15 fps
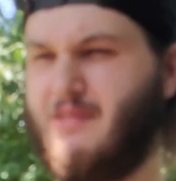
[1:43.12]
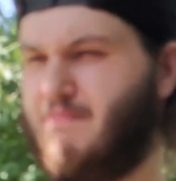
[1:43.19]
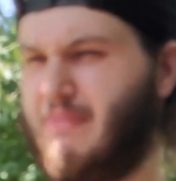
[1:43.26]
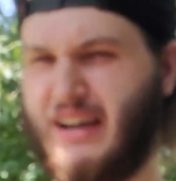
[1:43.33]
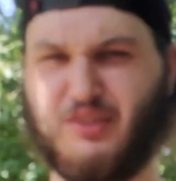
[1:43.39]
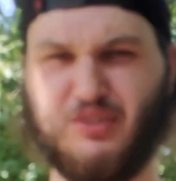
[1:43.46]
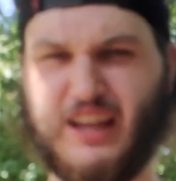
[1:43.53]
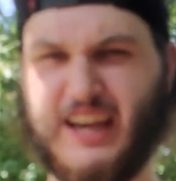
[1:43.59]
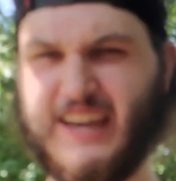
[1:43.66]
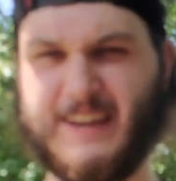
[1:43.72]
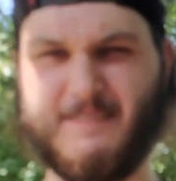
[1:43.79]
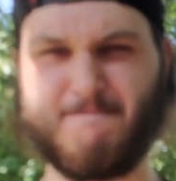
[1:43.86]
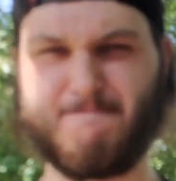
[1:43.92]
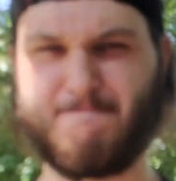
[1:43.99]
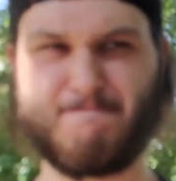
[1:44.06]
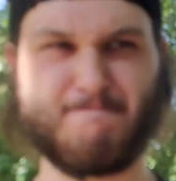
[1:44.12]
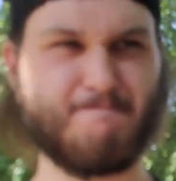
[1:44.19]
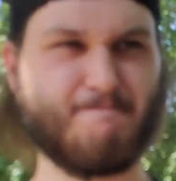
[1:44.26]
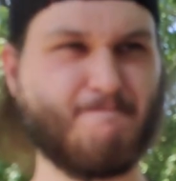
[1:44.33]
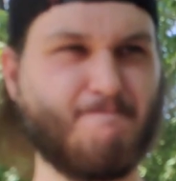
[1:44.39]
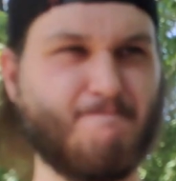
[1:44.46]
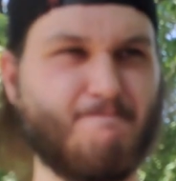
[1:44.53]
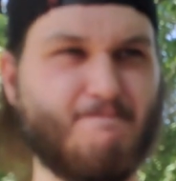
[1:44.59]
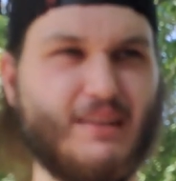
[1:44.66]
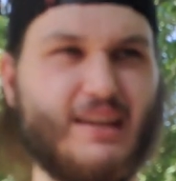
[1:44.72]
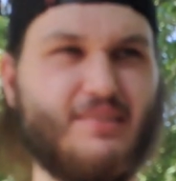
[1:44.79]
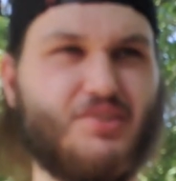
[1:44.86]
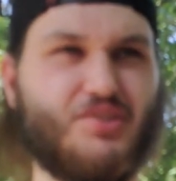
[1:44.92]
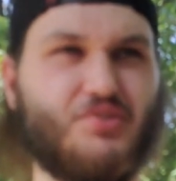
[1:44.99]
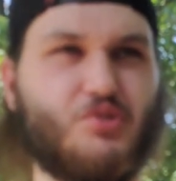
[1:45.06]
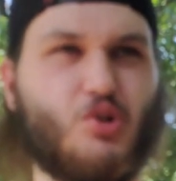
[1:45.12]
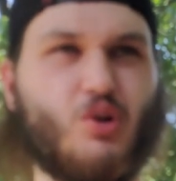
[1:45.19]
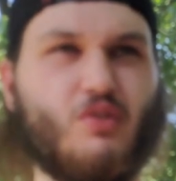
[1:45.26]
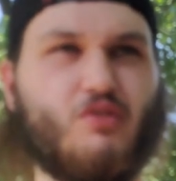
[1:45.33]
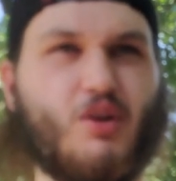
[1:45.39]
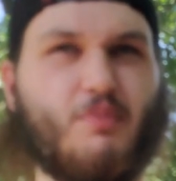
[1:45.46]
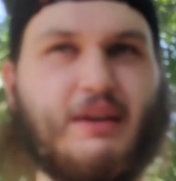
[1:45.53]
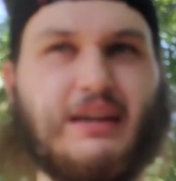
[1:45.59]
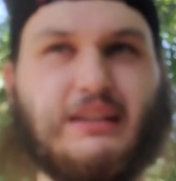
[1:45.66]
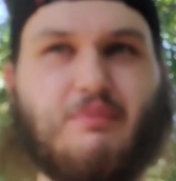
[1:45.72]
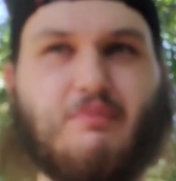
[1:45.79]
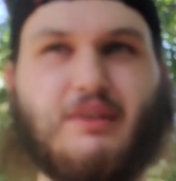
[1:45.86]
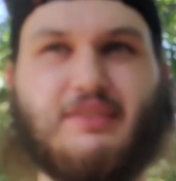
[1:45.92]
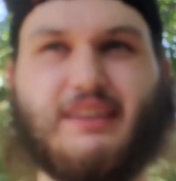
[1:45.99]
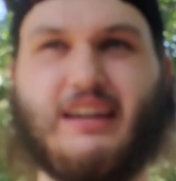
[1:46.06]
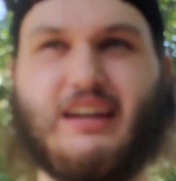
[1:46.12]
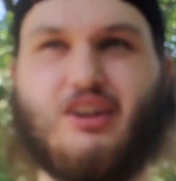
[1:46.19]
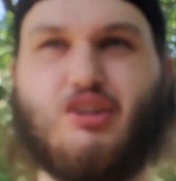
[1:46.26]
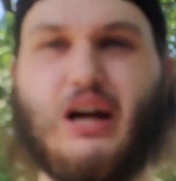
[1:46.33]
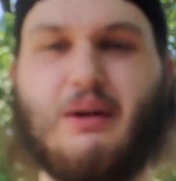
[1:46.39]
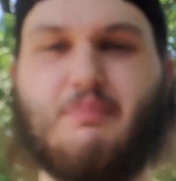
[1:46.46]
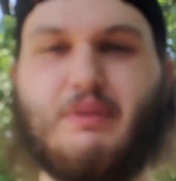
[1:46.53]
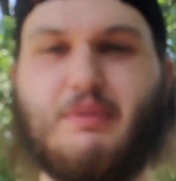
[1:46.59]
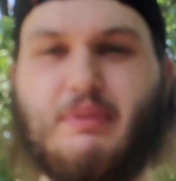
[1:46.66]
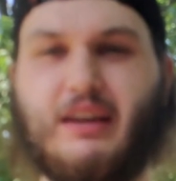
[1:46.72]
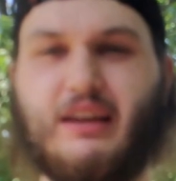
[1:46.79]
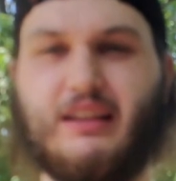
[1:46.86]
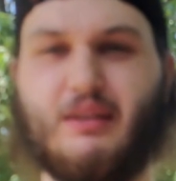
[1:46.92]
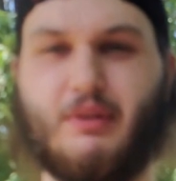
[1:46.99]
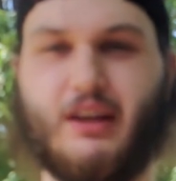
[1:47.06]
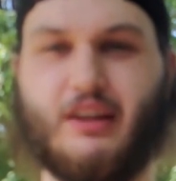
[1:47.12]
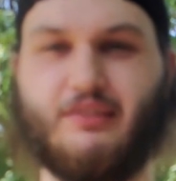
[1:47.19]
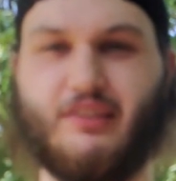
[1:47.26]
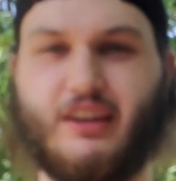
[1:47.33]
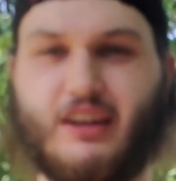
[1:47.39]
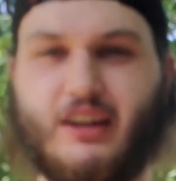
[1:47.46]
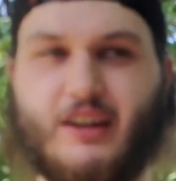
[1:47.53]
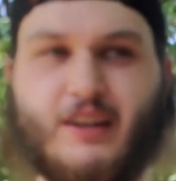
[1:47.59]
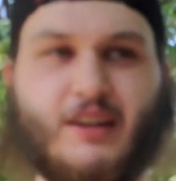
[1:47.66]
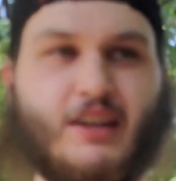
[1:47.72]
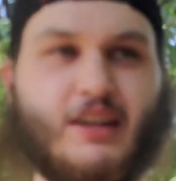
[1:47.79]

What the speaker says: But I don't like it. It's going for a pink lemonade, but it's like a crappy pink lemonade. It's like a